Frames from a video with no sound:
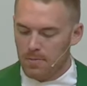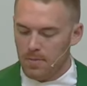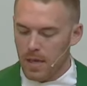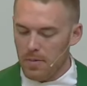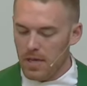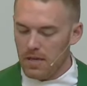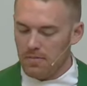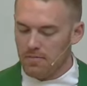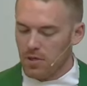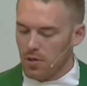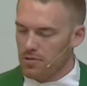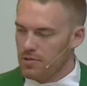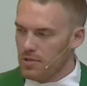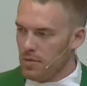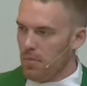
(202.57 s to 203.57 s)
Maybe he
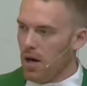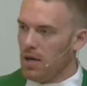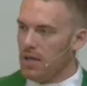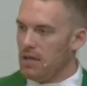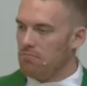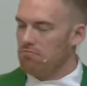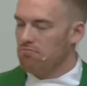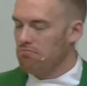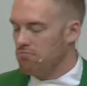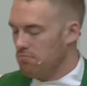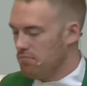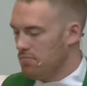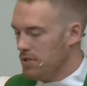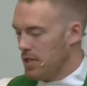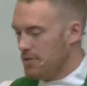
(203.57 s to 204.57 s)
goes to the market,
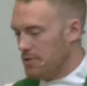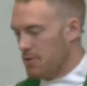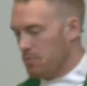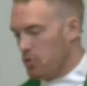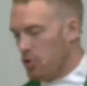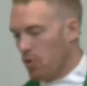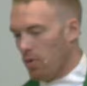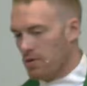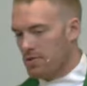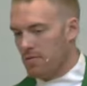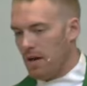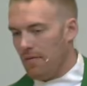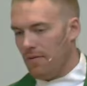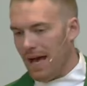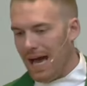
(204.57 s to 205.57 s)
does some chores
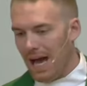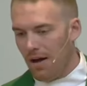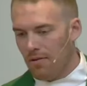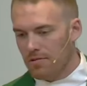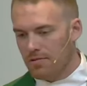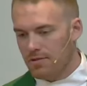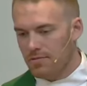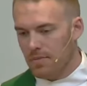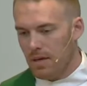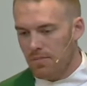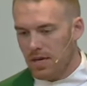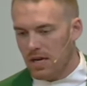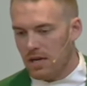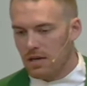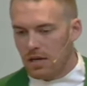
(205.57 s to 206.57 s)
around the house.
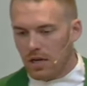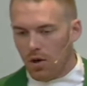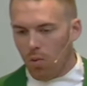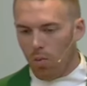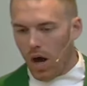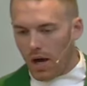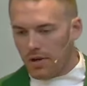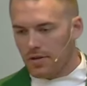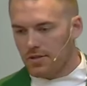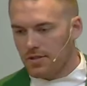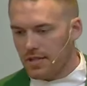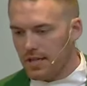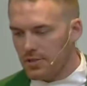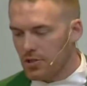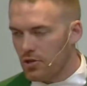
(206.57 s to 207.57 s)
Maybe he
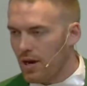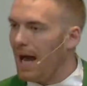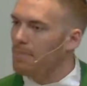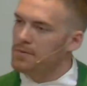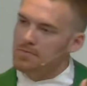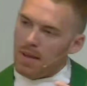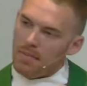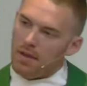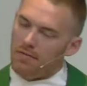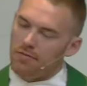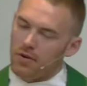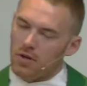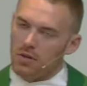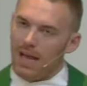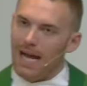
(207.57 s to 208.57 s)
waters his crops. Maybe he
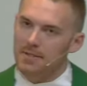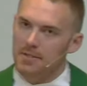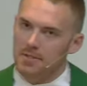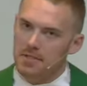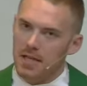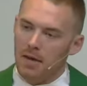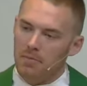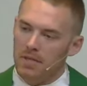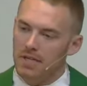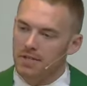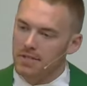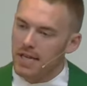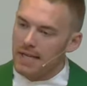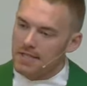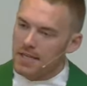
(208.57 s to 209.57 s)
fertilizes them. And he
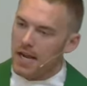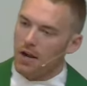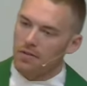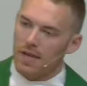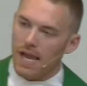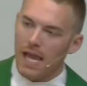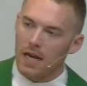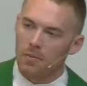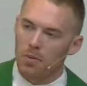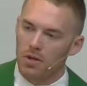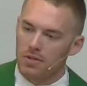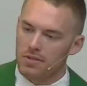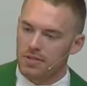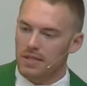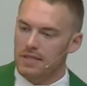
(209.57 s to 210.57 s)
takes care of the
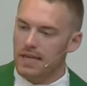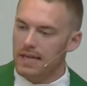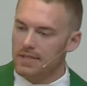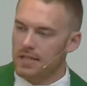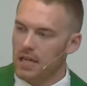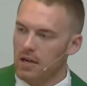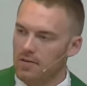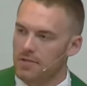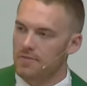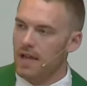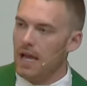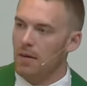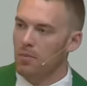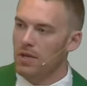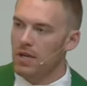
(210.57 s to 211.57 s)
animals and he takes care of his
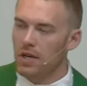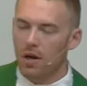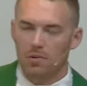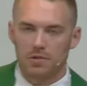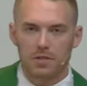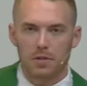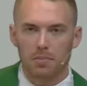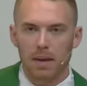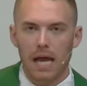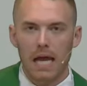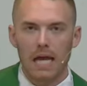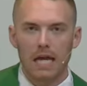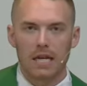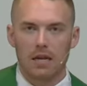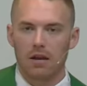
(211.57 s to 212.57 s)
family. He goes to
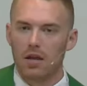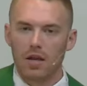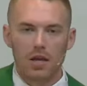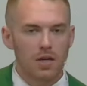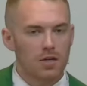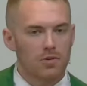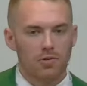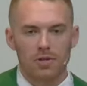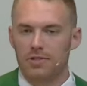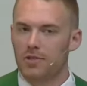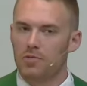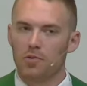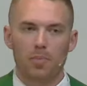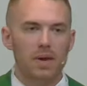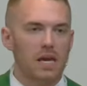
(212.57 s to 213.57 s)
bed and rinse
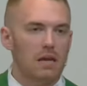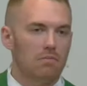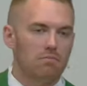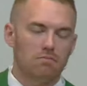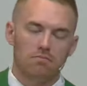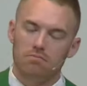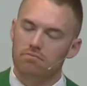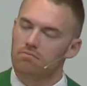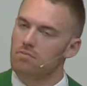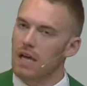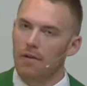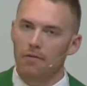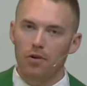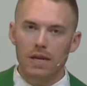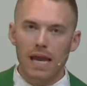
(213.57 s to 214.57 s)
and repeat
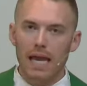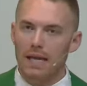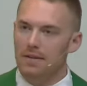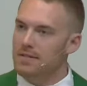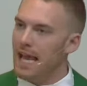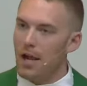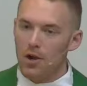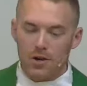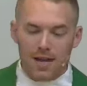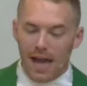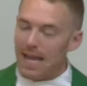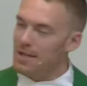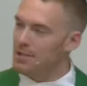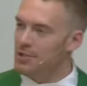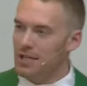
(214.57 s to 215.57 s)
every day. Day or
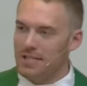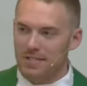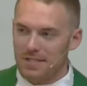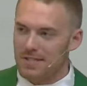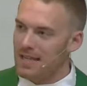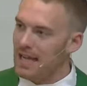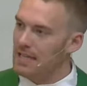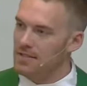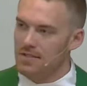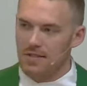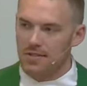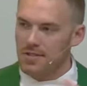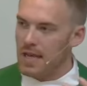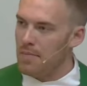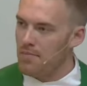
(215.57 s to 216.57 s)
night, Jesus says, the
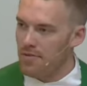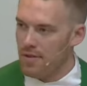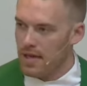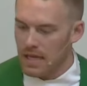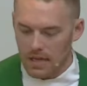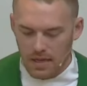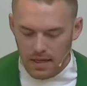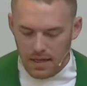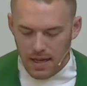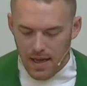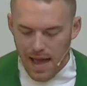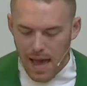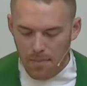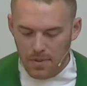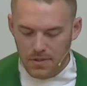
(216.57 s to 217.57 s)
same thing
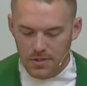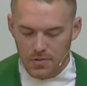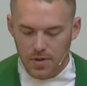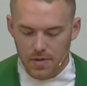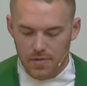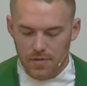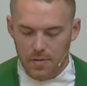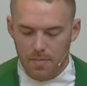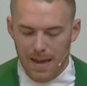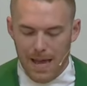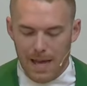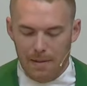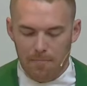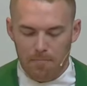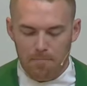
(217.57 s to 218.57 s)
happens with the
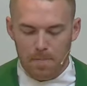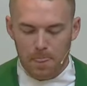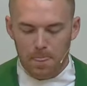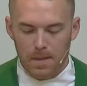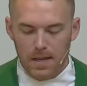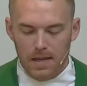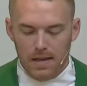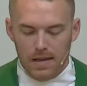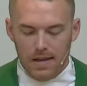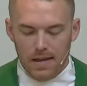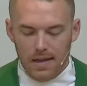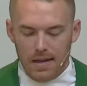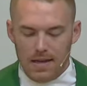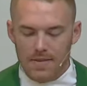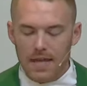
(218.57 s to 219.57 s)
man.
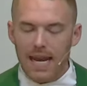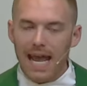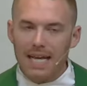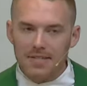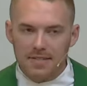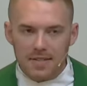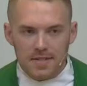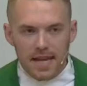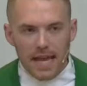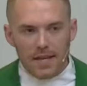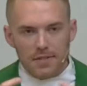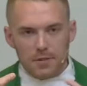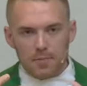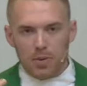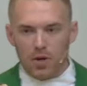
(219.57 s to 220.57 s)
And then as the
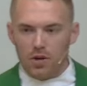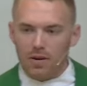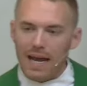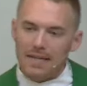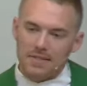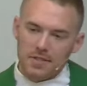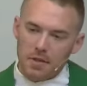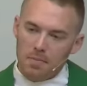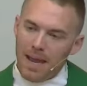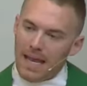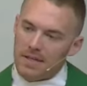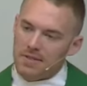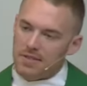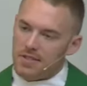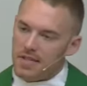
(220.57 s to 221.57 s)
days progress, the
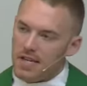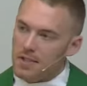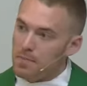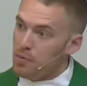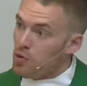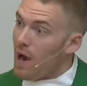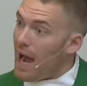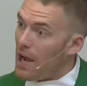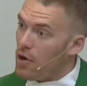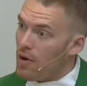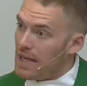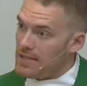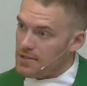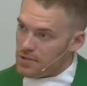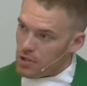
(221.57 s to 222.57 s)
man sees
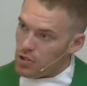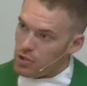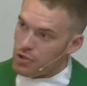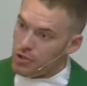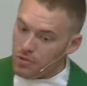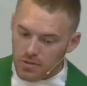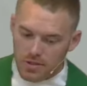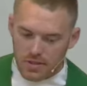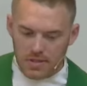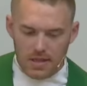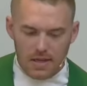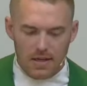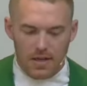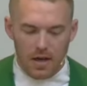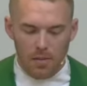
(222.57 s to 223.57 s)
progress. Little shoots
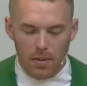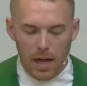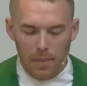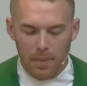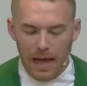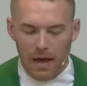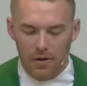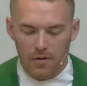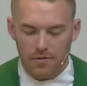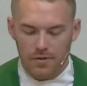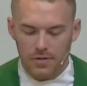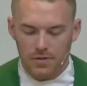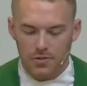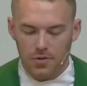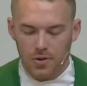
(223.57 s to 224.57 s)
come up out of
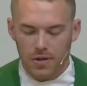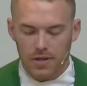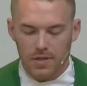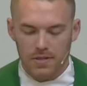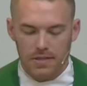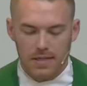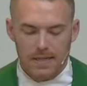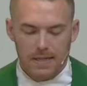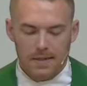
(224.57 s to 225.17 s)
the soil.